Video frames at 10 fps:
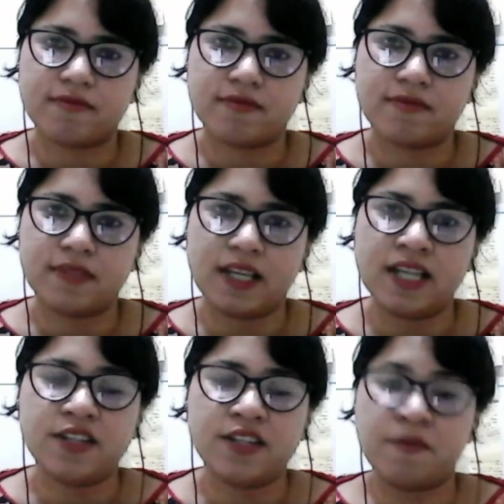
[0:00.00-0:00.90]

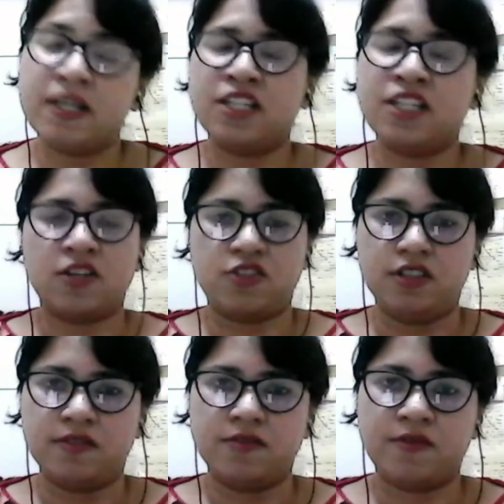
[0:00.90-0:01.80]
interim injunction.
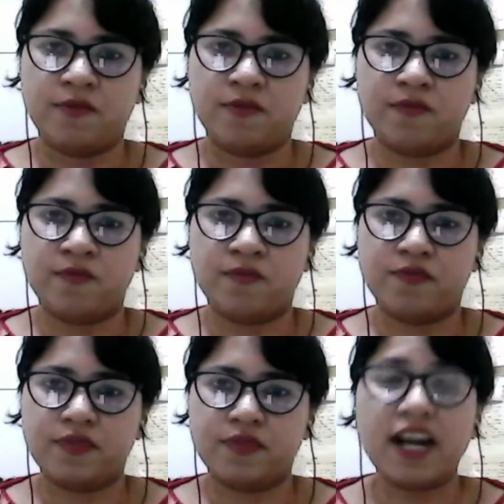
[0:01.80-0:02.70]

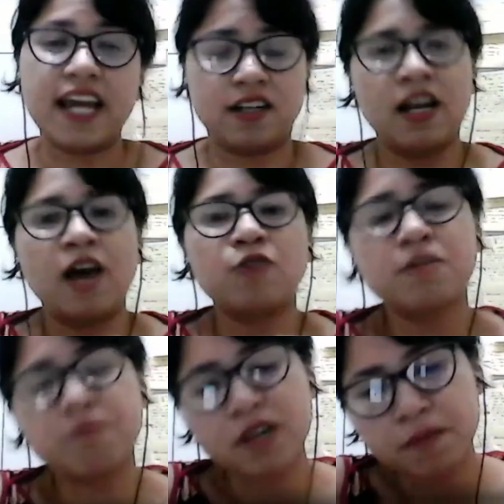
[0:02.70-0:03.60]
Right. Now, the
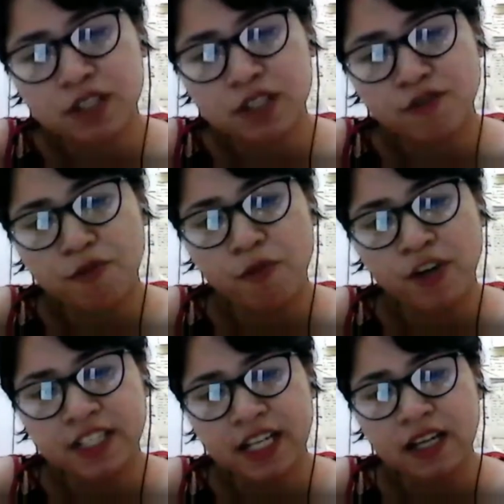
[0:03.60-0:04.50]
purpose of
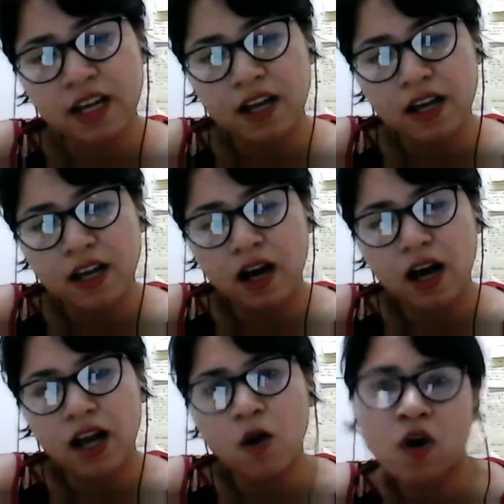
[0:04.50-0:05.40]
appointing a
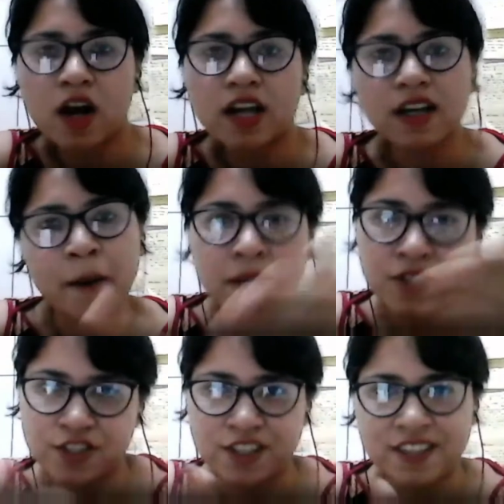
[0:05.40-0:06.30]
local
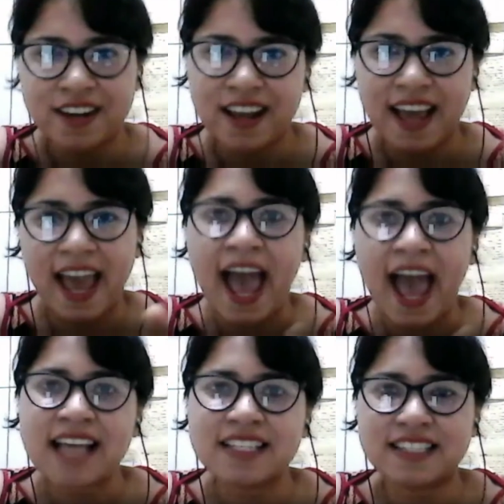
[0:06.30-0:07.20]
commission,
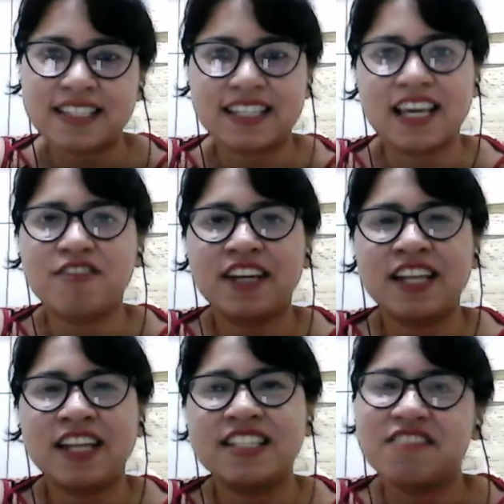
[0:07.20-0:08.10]
as given in
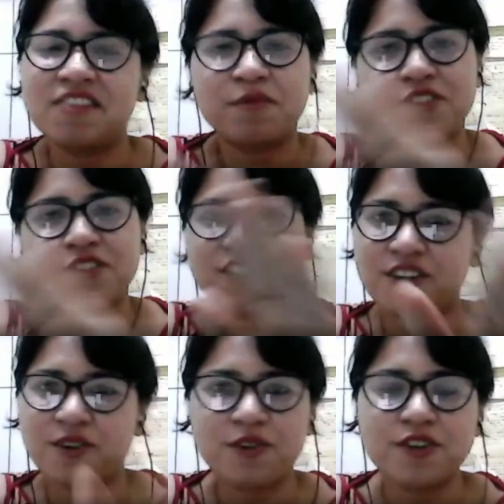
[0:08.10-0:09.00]
Civil Procedure
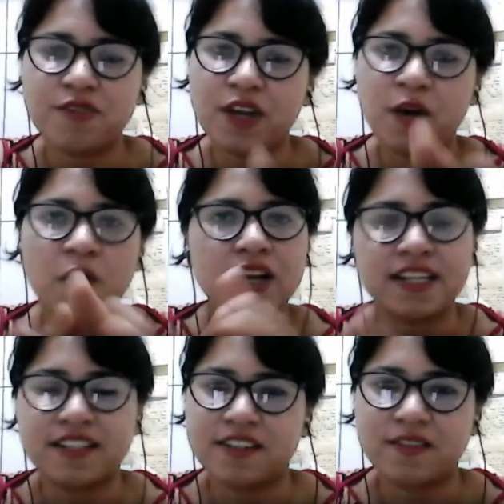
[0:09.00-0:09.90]
Code, we call
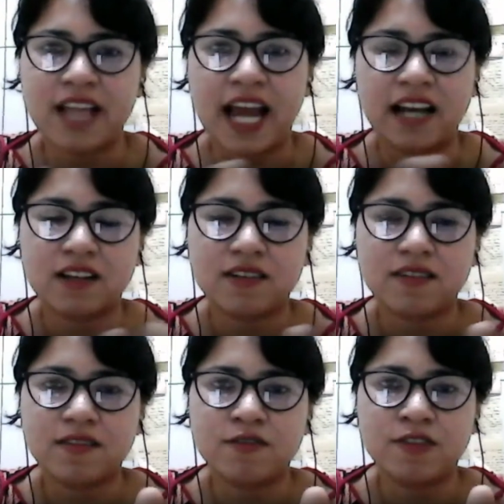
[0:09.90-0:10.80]

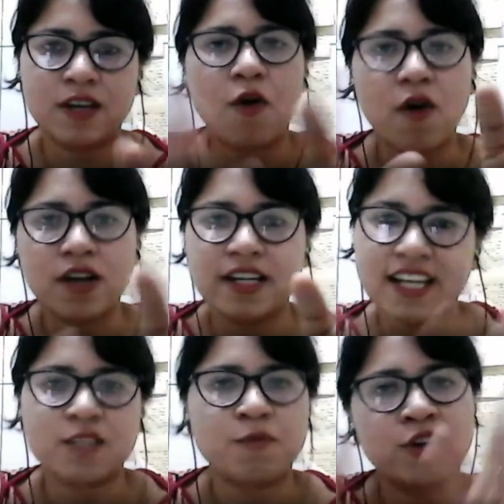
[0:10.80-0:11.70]
it as
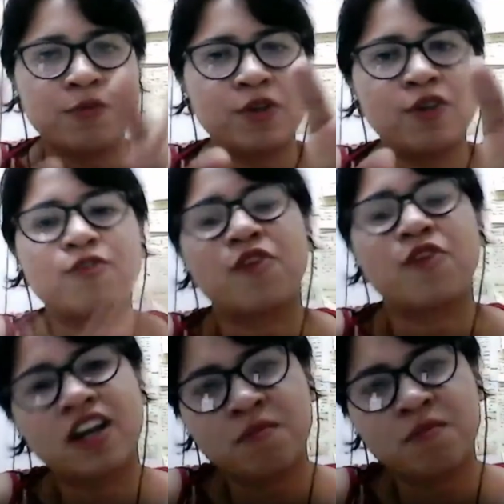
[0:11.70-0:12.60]
appointment of local
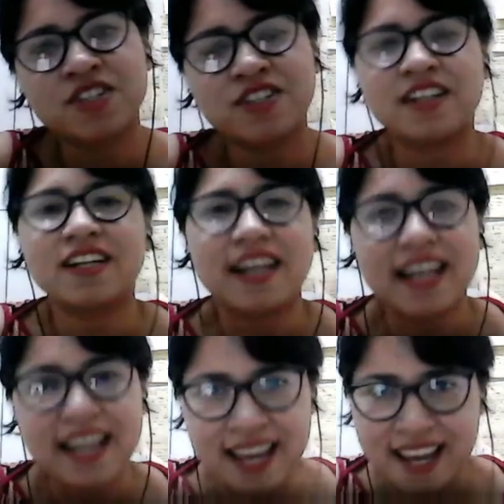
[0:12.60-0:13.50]
commissioner,
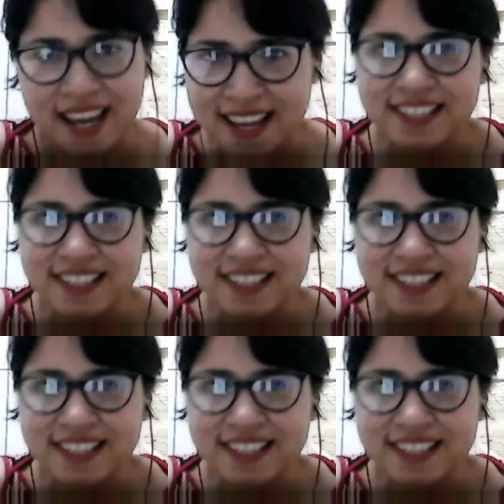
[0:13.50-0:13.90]
is